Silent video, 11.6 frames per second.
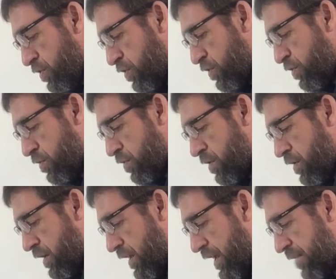to
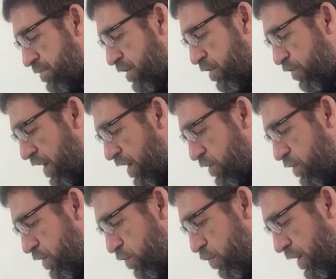an absolute
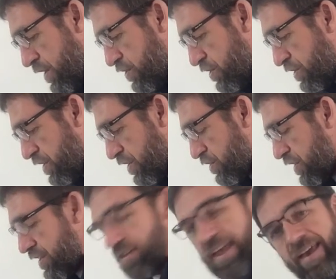value equation such
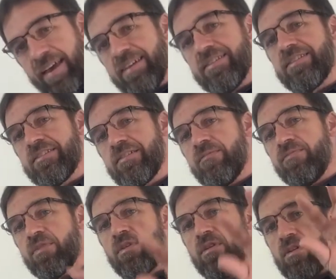as x
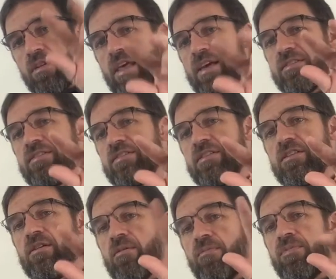is in
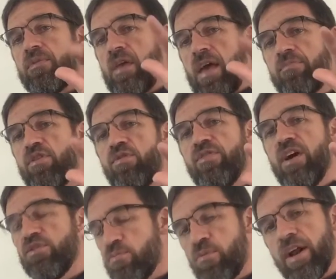the absolute
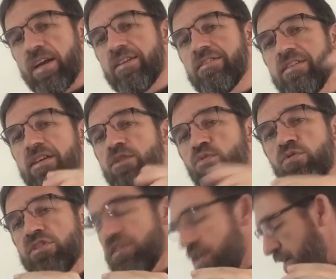value brackets,
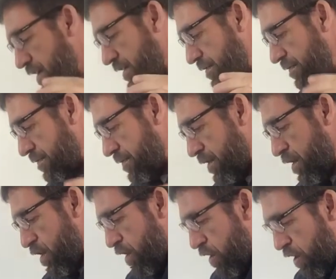equals 9,
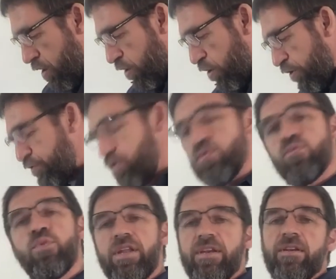are often
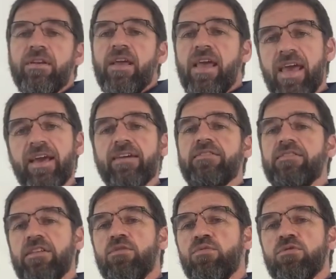written x
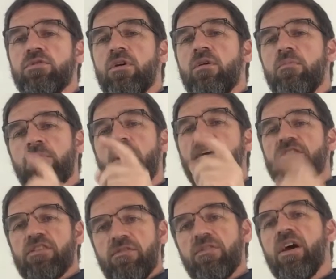equals
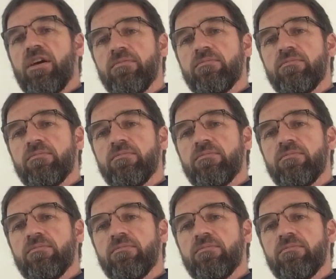positive 9.